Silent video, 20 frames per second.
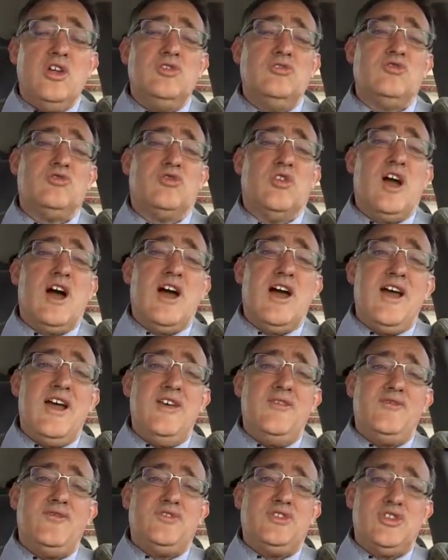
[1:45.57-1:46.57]

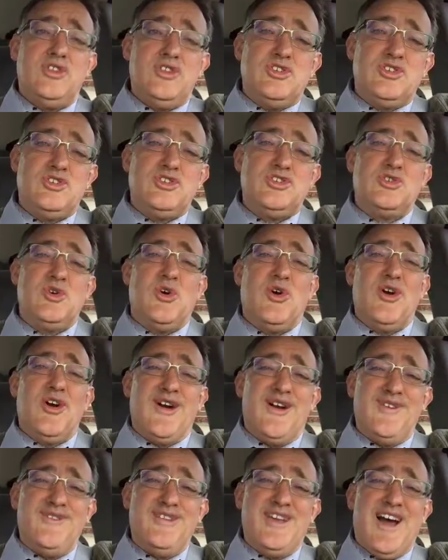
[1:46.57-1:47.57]
drive to the
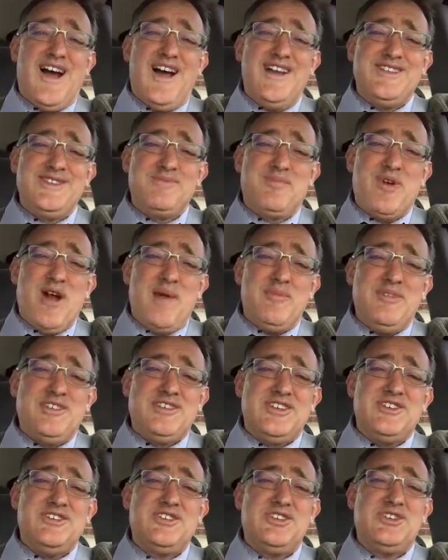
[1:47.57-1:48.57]
store of God's
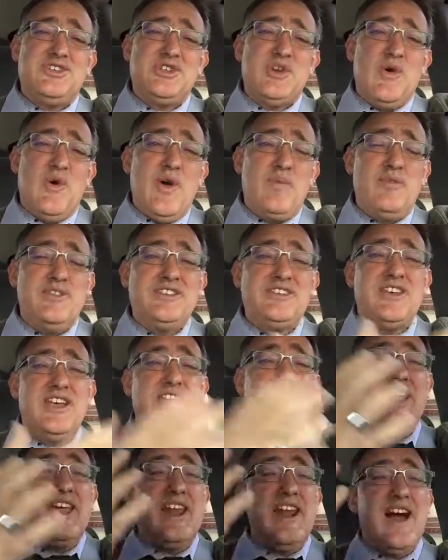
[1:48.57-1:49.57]
promises, show up and
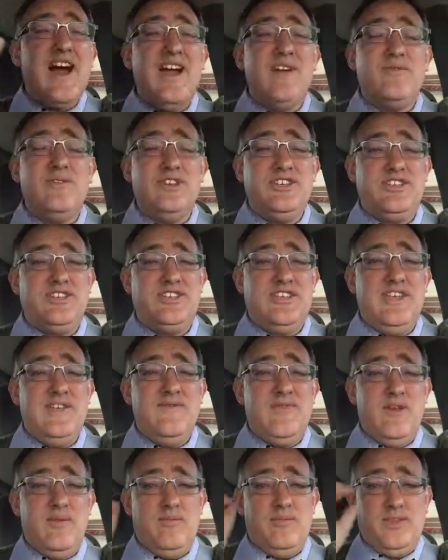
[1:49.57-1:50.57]
say, can I
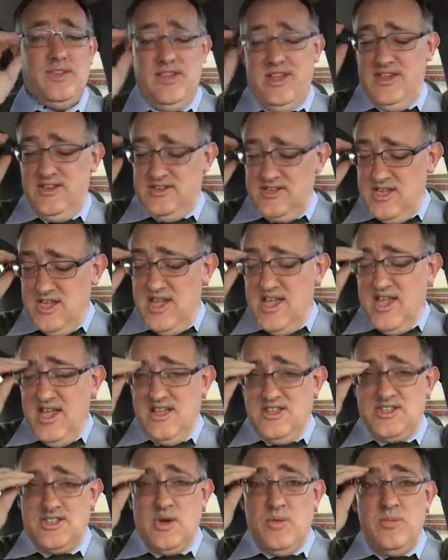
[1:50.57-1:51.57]
receive them, please?
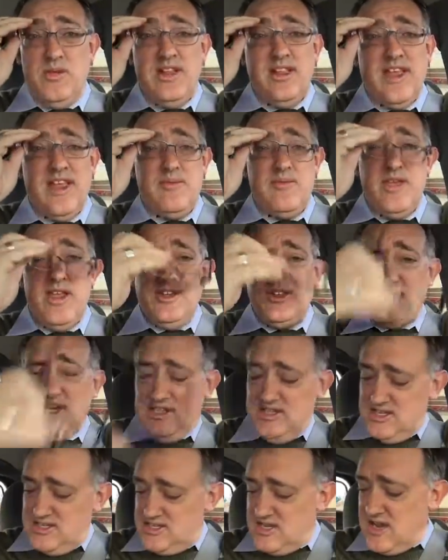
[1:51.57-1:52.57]
And so be like me.
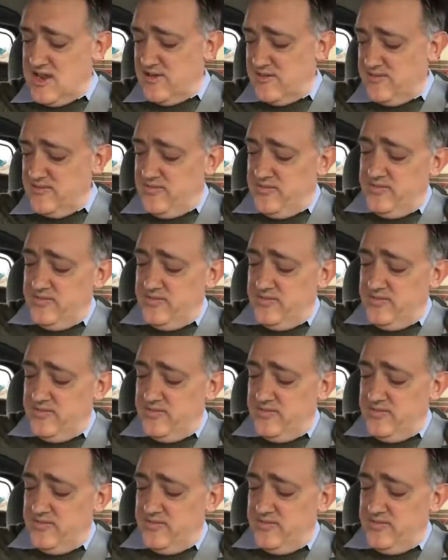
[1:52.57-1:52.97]
Check this out.